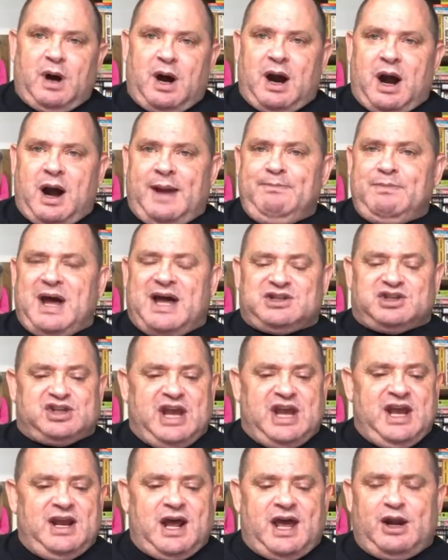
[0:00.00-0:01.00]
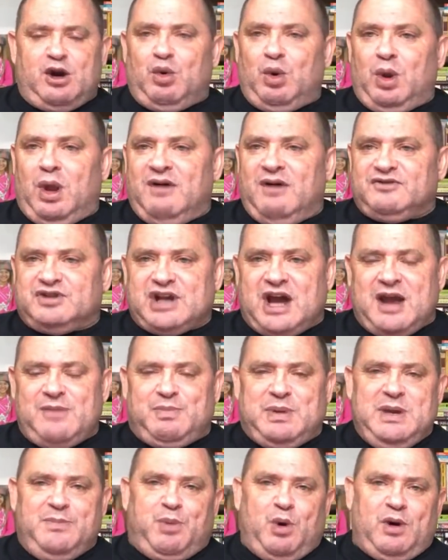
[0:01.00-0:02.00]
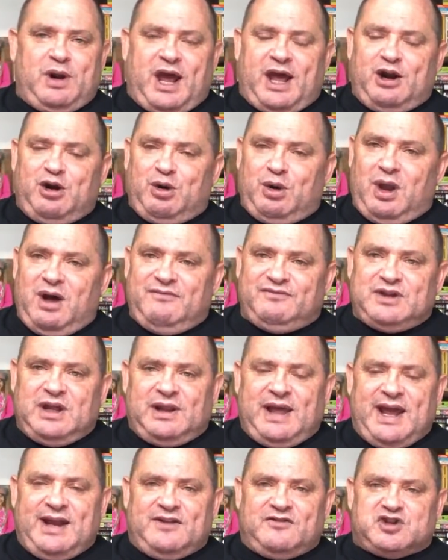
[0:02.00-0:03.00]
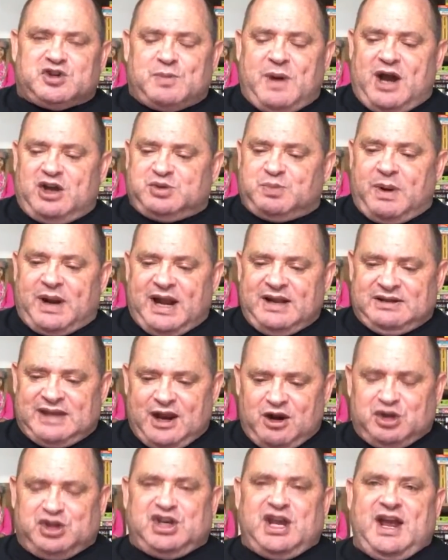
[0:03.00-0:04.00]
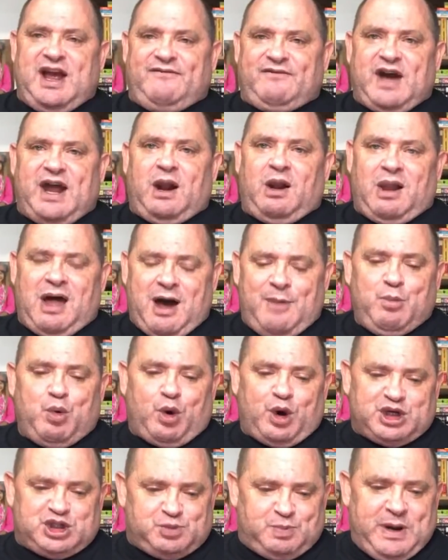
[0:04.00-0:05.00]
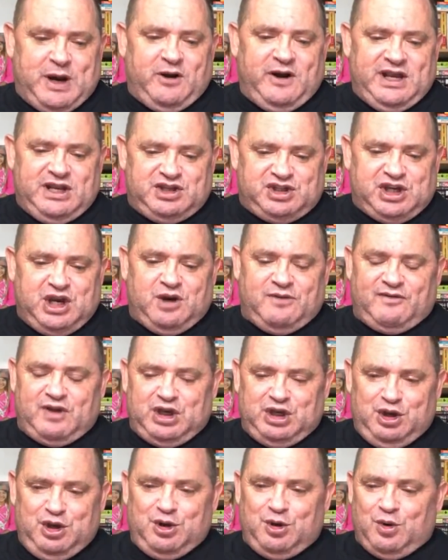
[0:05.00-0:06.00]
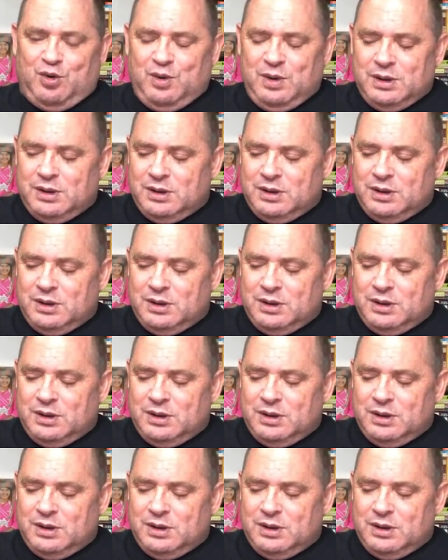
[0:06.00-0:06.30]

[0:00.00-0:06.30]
I'm not saying I don't love Thai people and I don't love the land of smiles, but I dare say I've got a lot more experience here than you.